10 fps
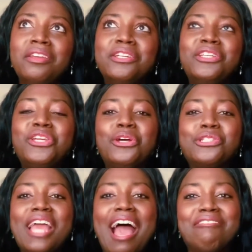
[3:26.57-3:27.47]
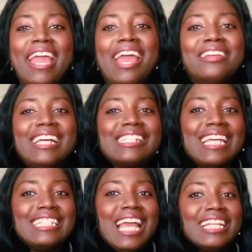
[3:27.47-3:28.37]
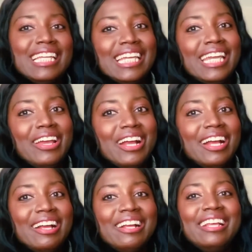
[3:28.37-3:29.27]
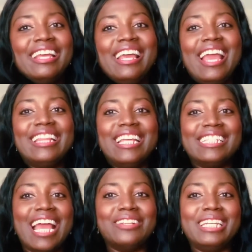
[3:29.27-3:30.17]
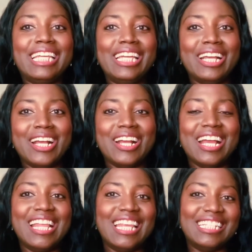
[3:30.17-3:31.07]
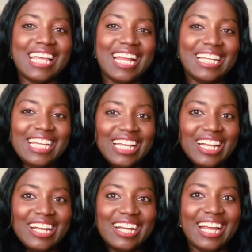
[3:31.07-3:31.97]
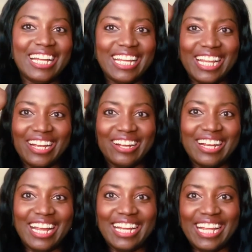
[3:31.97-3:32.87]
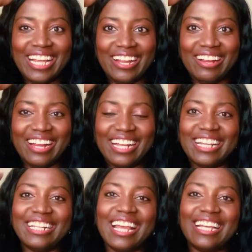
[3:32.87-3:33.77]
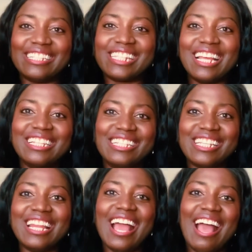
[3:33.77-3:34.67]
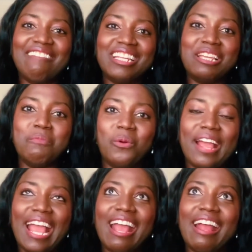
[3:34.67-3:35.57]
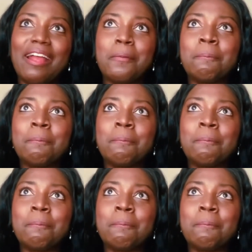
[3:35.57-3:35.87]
to have hair that's down to here, and then down to here, and then down to here, and here, and here, and then suddenly to not have any more hair